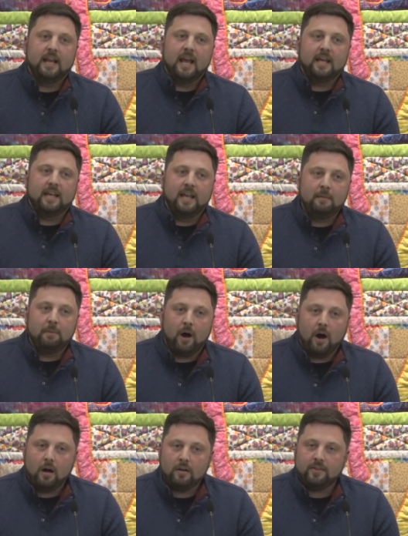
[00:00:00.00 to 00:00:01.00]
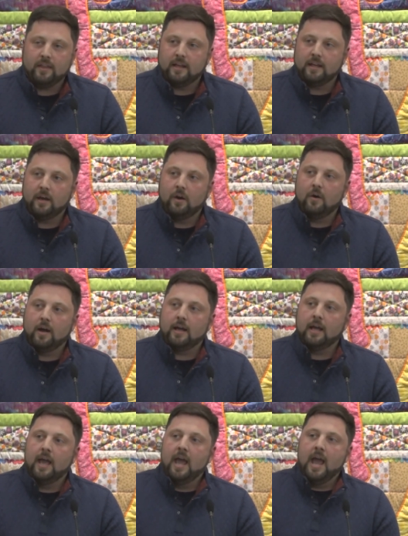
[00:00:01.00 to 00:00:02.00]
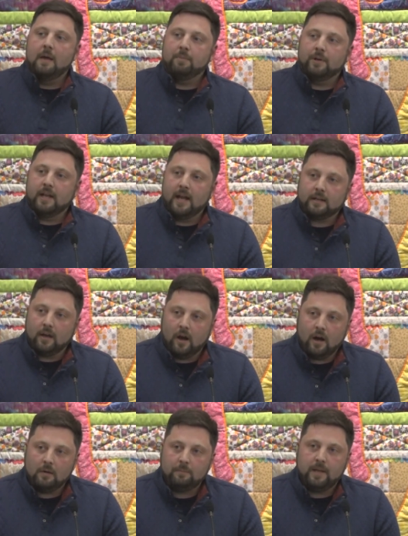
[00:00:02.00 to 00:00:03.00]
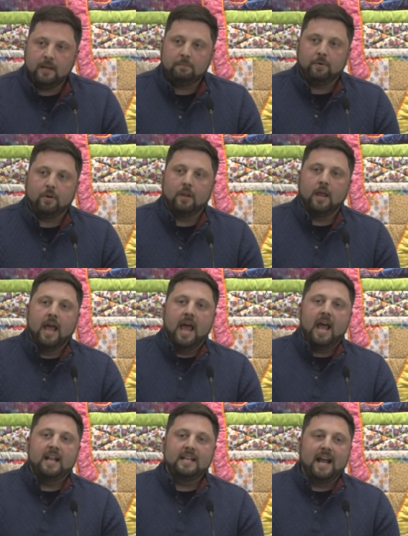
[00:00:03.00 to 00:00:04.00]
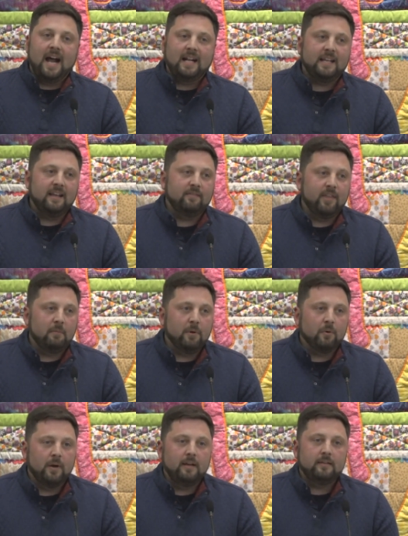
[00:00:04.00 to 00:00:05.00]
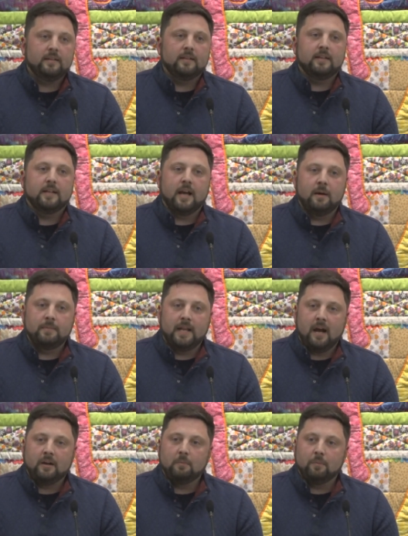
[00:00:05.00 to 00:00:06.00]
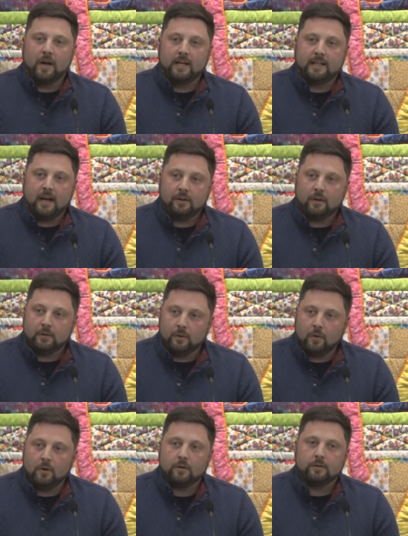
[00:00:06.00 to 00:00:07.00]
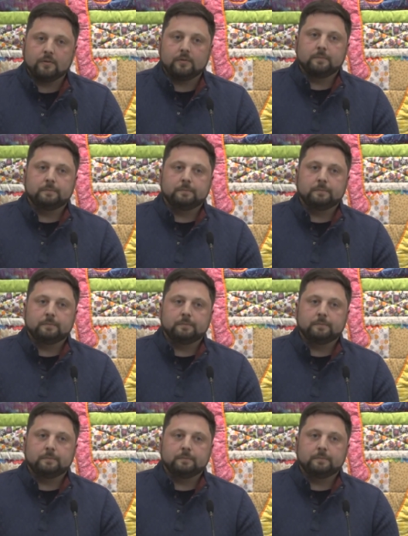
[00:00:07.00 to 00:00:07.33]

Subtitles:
and keep our thing going and protect our people and not give them a reason to come down and break down our doors.